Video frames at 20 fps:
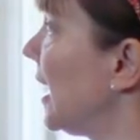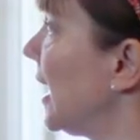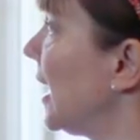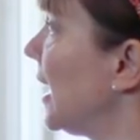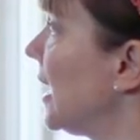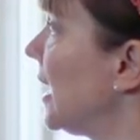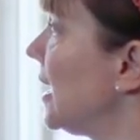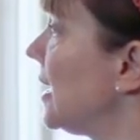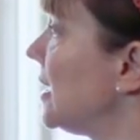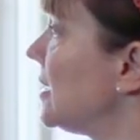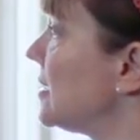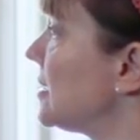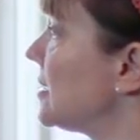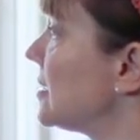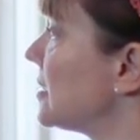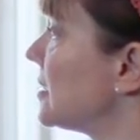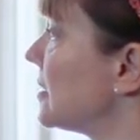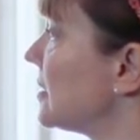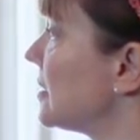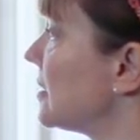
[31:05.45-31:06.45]

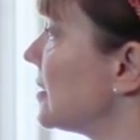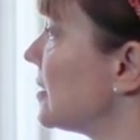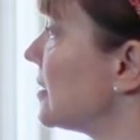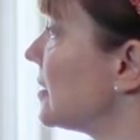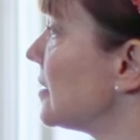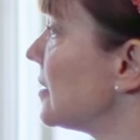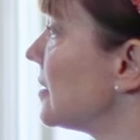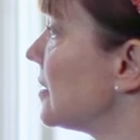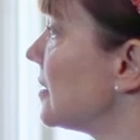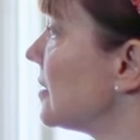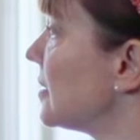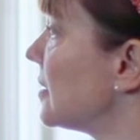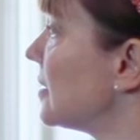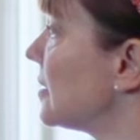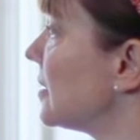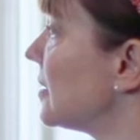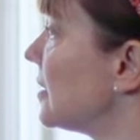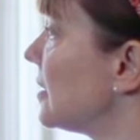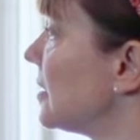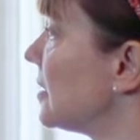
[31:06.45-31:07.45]
And
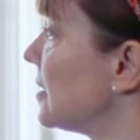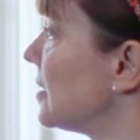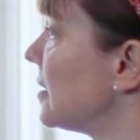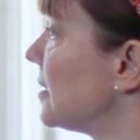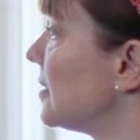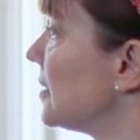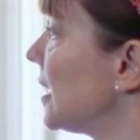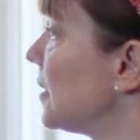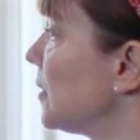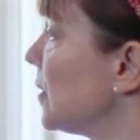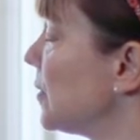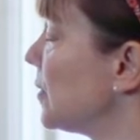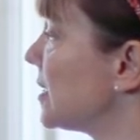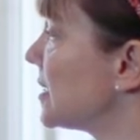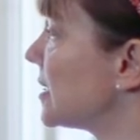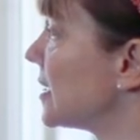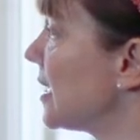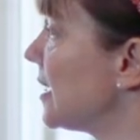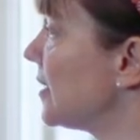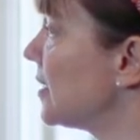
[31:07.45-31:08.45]
then we would
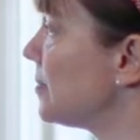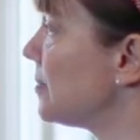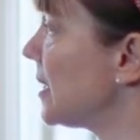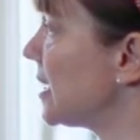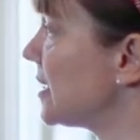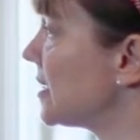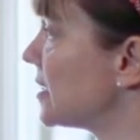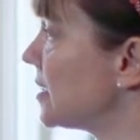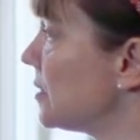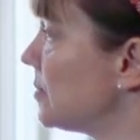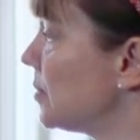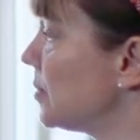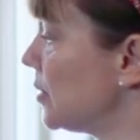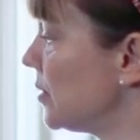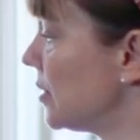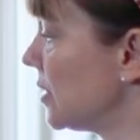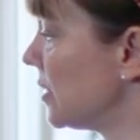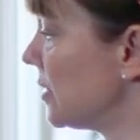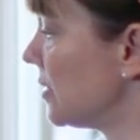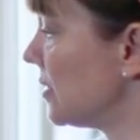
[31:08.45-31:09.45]
say the medicine
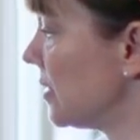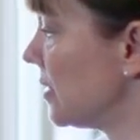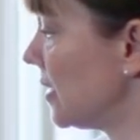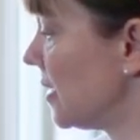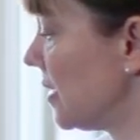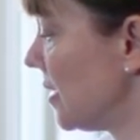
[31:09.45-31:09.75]
Buddha